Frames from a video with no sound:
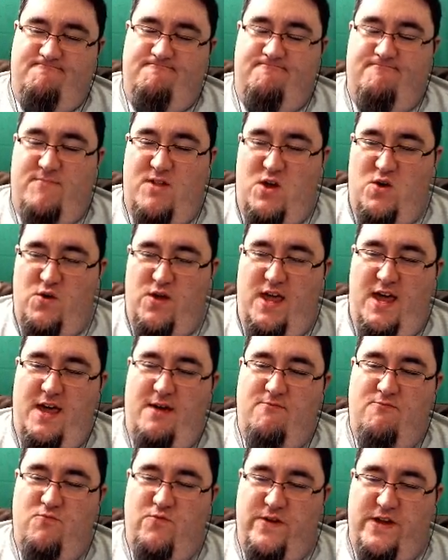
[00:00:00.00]
Okay,
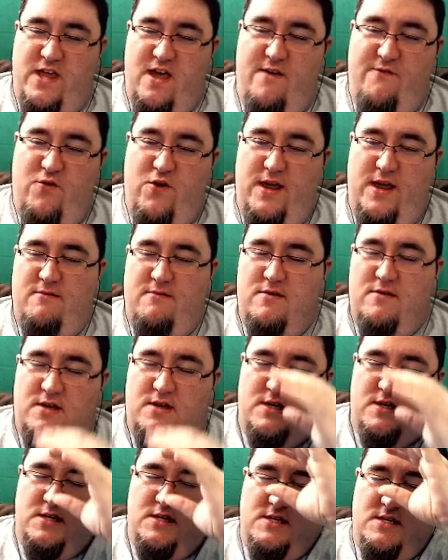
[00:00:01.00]
recovering.
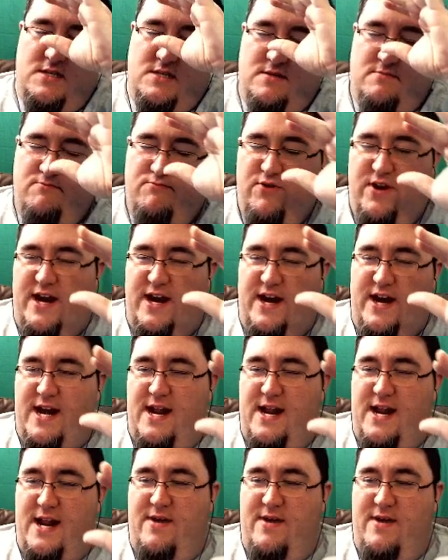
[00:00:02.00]
Bring it in, Bacon.